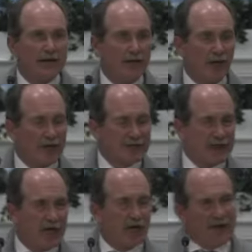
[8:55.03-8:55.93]
was
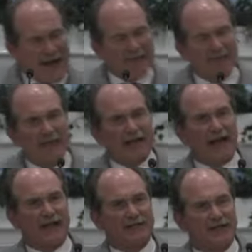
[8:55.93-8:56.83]
uh, arrived in the
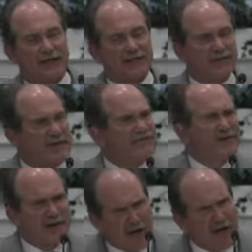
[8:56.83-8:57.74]
United States
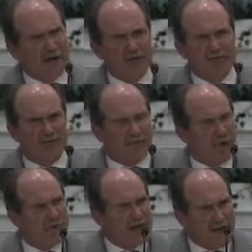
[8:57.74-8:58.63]
50 years
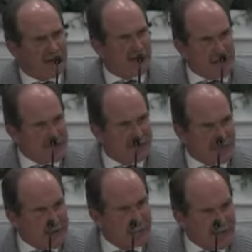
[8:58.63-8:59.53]
before the Declaration of
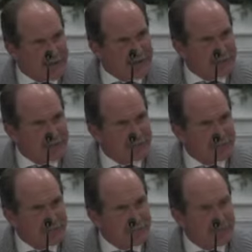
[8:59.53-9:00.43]
Independence
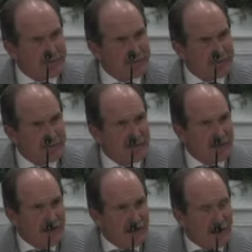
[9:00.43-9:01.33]

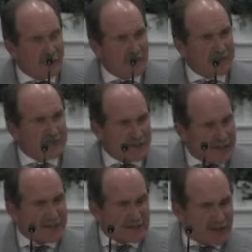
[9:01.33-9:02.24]
and was a
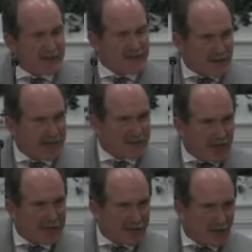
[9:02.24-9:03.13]
citizen of the state of
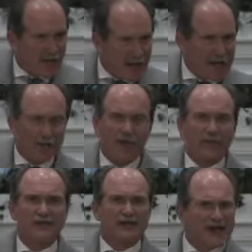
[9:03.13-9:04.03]
South Carolina when
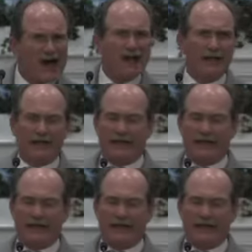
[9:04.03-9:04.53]
it was a colony.